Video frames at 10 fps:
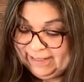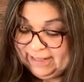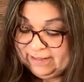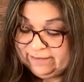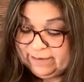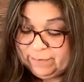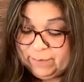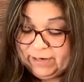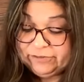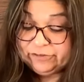This time I'll
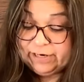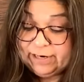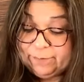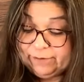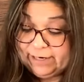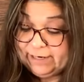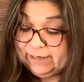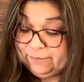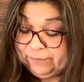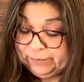make sure I apply
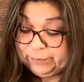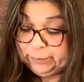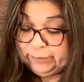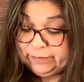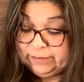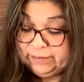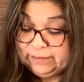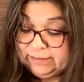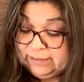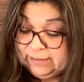enough glue,
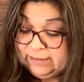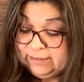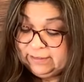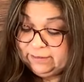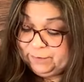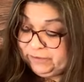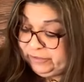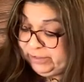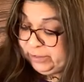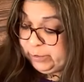especially
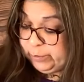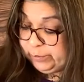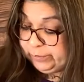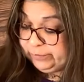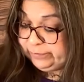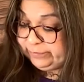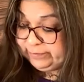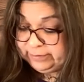in the corners.